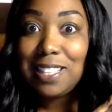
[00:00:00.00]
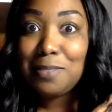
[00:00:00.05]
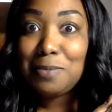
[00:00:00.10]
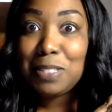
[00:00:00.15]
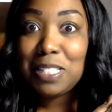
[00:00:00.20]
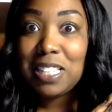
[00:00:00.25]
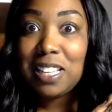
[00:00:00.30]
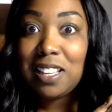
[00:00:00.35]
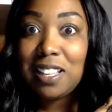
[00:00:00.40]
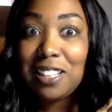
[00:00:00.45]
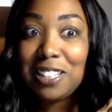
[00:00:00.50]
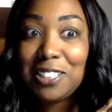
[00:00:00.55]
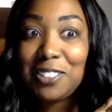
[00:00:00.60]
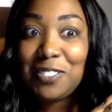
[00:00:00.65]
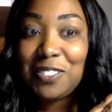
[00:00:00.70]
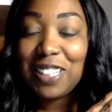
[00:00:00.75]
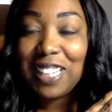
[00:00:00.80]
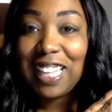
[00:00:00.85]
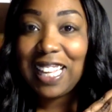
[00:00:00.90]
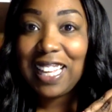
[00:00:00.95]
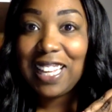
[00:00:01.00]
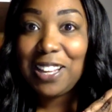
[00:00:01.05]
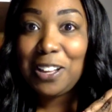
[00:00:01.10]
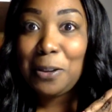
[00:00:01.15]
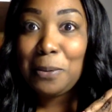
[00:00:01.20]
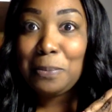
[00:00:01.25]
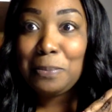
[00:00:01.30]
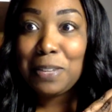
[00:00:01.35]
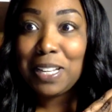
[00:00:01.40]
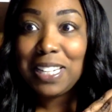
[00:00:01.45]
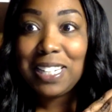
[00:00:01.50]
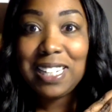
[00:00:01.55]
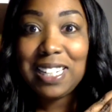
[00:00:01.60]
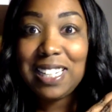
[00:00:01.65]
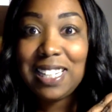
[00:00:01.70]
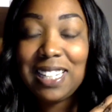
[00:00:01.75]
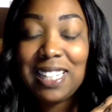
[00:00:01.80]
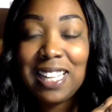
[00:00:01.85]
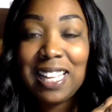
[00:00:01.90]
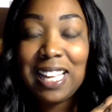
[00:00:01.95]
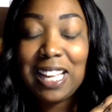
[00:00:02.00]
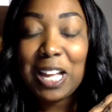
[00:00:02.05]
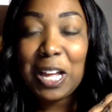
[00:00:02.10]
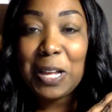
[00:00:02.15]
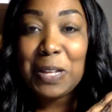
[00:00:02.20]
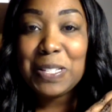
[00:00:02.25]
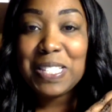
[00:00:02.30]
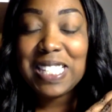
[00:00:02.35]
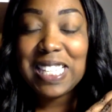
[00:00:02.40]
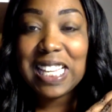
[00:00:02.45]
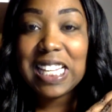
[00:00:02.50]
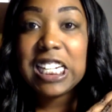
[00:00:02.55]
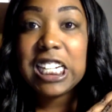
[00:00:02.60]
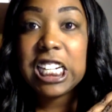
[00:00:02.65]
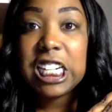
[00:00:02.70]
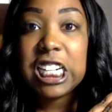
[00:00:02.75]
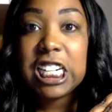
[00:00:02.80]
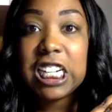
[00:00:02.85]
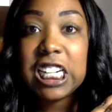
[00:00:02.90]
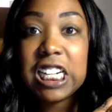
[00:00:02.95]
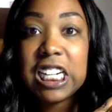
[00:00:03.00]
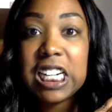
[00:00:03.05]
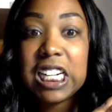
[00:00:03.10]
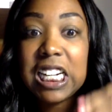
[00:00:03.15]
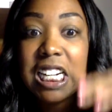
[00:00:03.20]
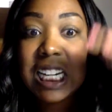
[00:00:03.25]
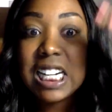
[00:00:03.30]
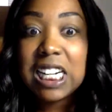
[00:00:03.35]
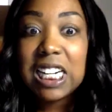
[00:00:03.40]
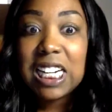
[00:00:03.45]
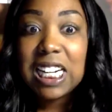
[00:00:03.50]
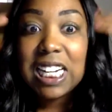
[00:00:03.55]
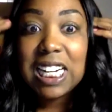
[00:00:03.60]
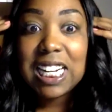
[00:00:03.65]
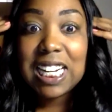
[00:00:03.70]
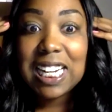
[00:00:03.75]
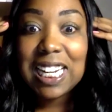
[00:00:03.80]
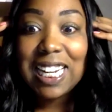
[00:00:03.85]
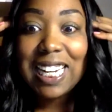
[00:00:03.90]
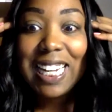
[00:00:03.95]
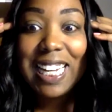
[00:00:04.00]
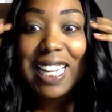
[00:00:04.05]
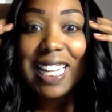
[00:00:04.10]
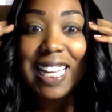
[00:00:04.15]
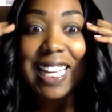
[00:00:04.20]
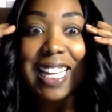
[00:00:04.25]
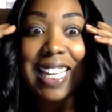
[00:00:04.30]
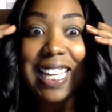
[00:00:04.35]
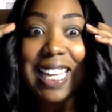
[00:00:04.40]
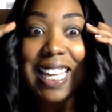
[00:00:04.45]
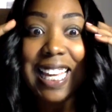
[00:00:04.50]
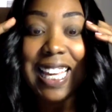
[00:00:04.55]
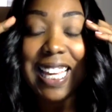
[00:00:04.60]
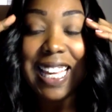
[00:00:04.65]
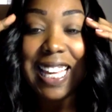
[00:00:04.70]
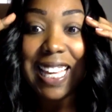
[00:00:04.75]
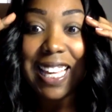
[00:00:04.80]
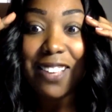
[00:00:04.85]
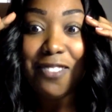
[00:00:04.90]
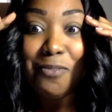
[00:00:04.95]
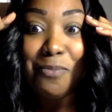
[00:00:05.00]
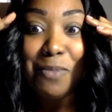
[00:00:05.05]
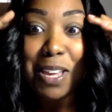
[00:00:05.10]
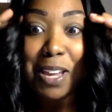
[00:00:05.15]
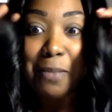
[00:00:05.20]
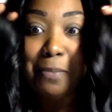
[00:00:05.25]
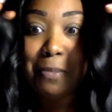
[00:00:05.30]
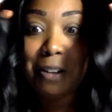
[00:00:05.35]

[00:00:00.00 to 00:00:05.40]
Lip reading: themselves for like money on Tinder? Give me a